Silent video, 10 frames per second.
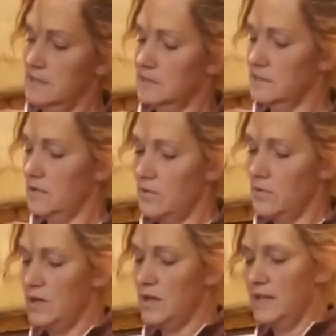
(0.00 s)

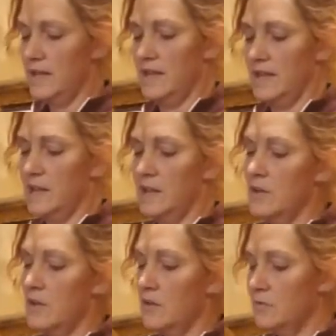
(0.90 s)
So
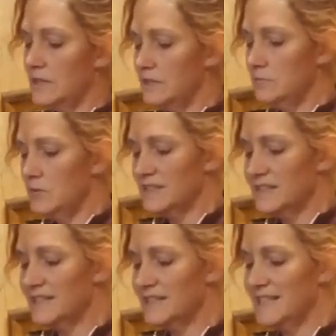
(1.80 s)
when you want
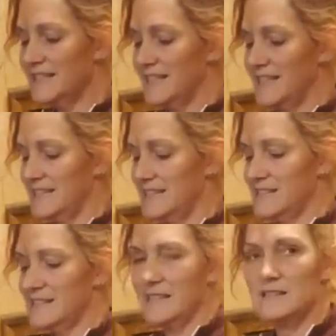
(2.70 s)
to clean,
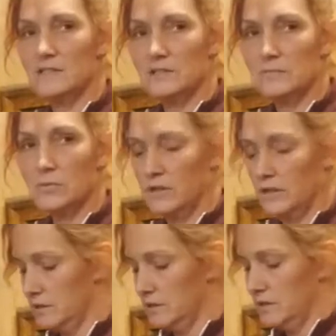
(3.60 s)
suds are
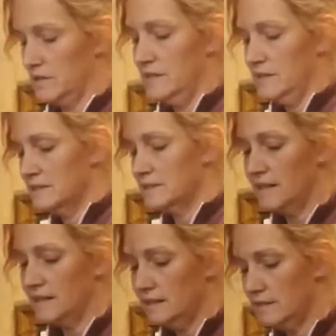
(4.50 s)
important.
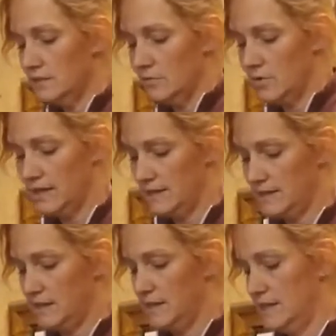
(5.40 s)
Suds are
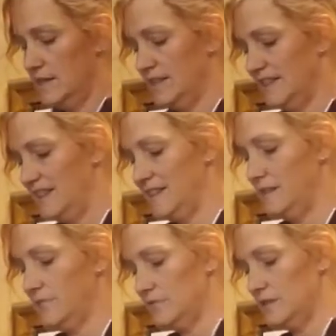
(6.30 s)
what
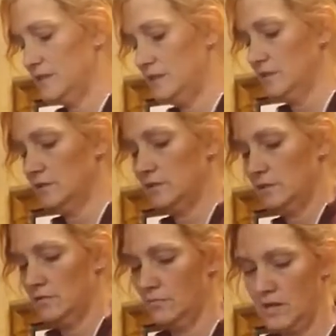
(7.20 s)
lift dirt
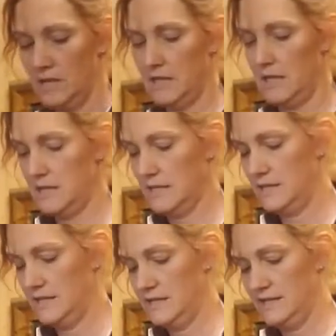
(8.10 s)
away.
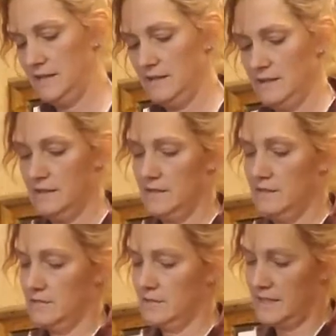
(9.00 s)

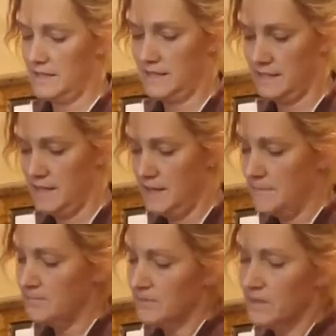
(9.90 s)
Okay?
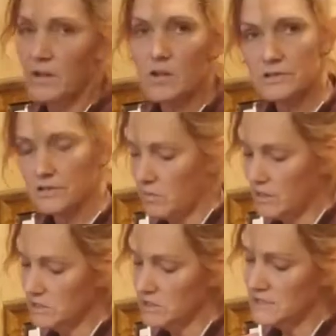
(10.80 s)
And also,
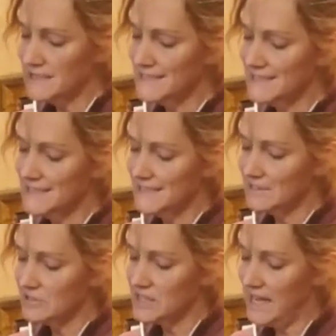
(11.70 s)
while you're
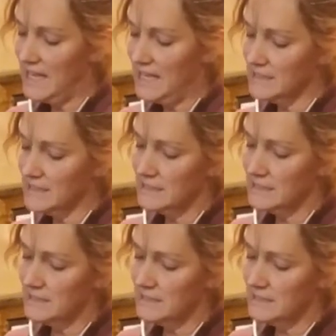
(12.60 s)
cleaning your tack,